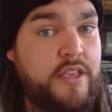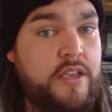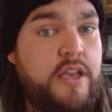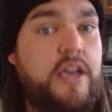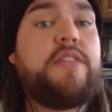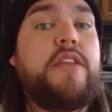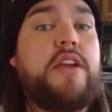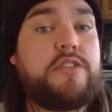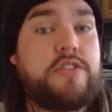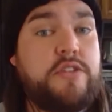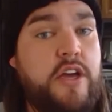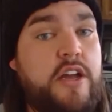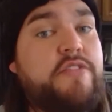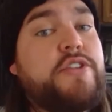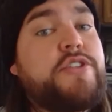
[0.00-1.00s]
And there's a
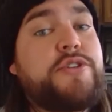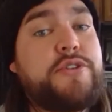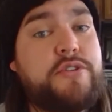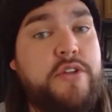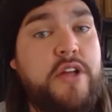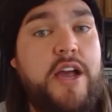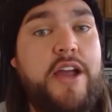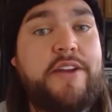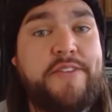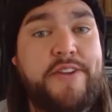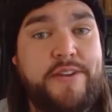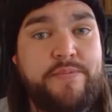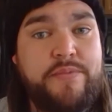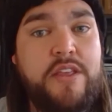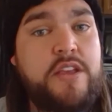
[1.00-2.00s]
lot of internal hiring.
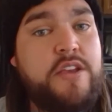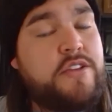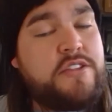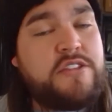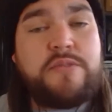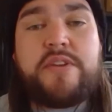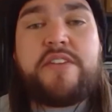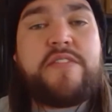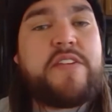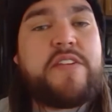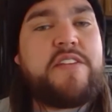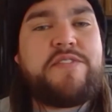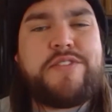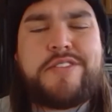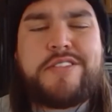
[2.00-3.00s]
So even
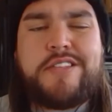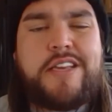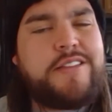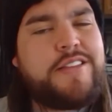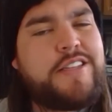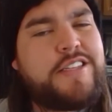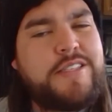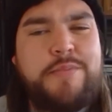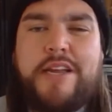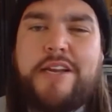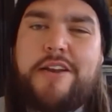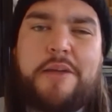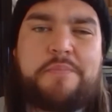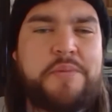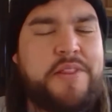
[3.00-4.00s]
if you're saying this might
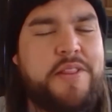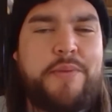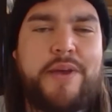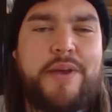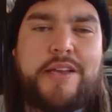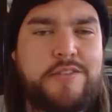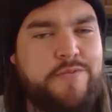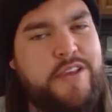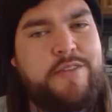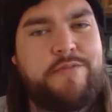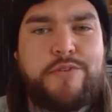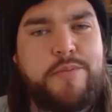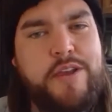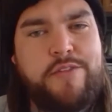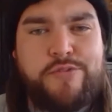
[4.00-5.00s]
not be the best fit for
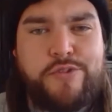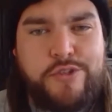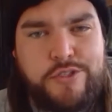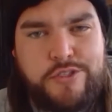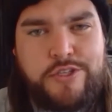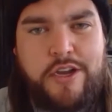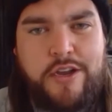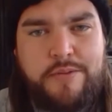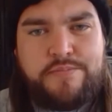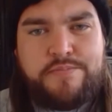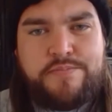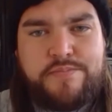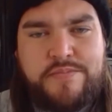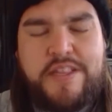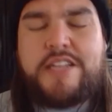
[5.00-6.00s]
my first job,
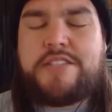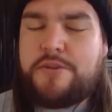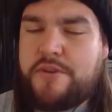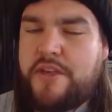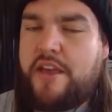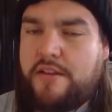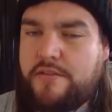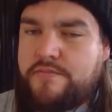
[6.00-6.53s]
that's okay.